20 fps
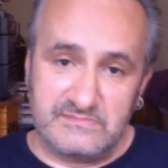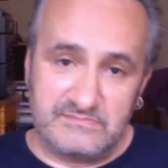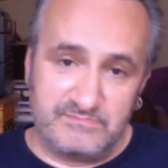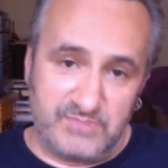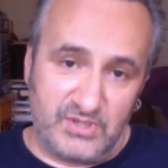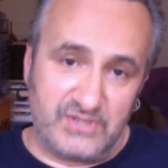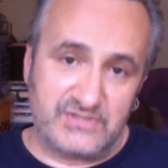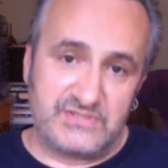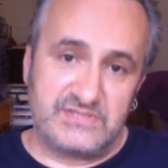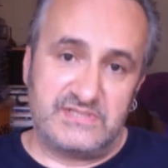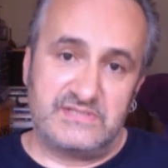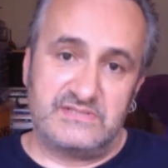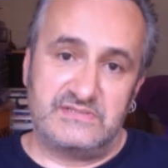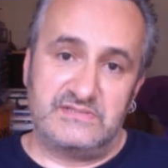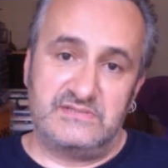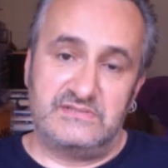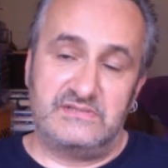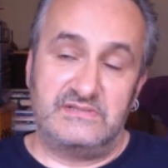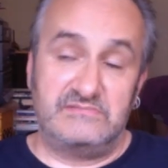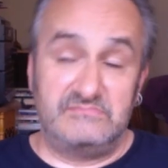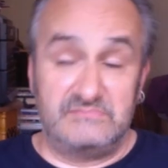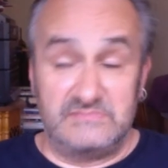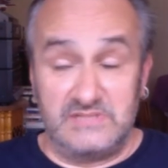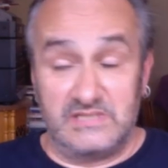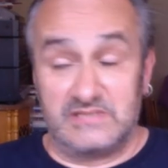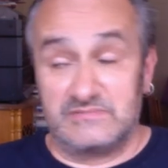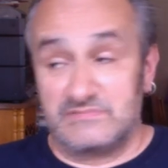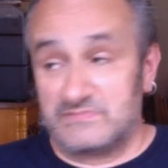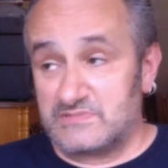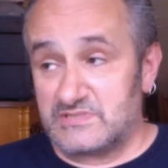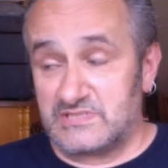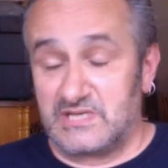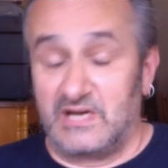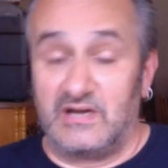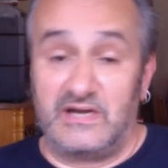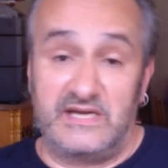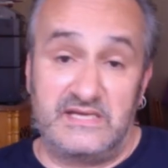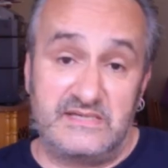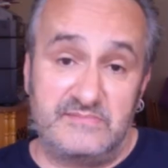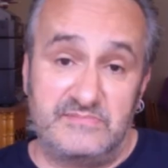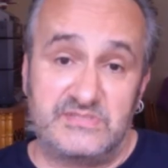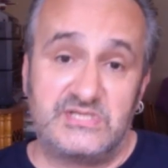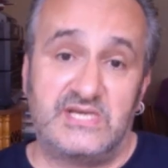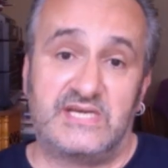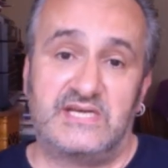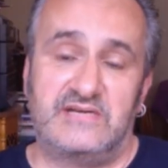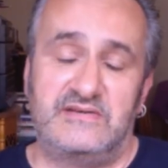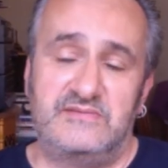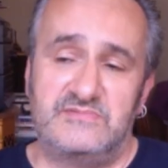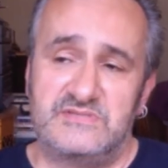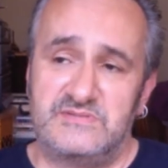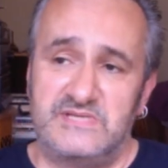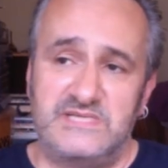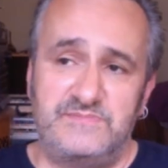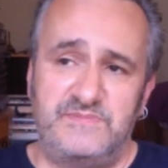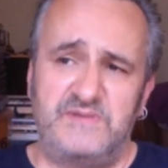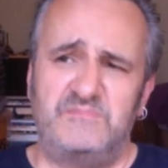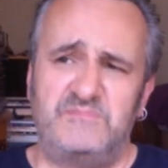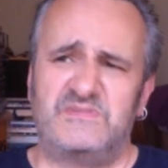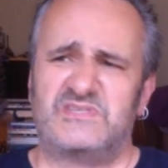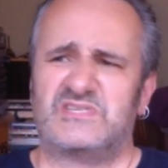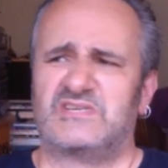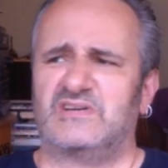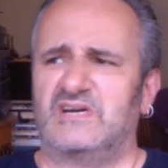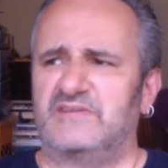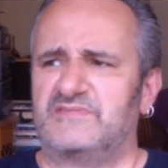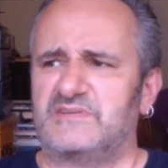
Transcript: boxing, you know, Sky in particular. He's been with Sky for